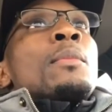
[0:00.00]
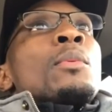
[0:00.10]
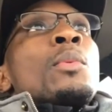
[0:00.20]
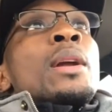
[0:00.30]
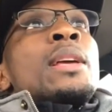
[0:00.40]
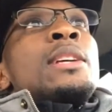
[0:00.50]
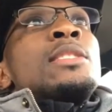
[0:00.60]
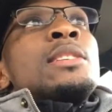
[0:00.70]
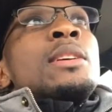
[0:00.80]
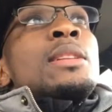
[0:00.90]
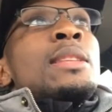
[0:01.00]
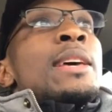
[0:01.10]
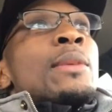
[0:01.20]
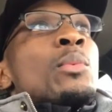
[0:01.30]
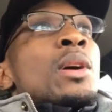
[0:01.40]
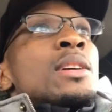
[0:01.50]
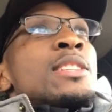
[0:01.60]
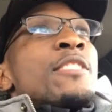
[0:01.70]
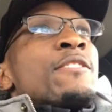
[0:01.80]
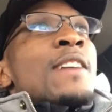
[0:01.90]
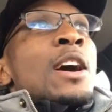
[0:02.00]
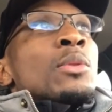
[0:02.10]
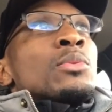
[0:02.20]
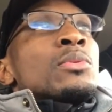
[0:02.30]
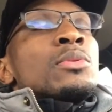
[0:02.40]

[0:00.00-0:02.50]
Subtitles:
what he did was he found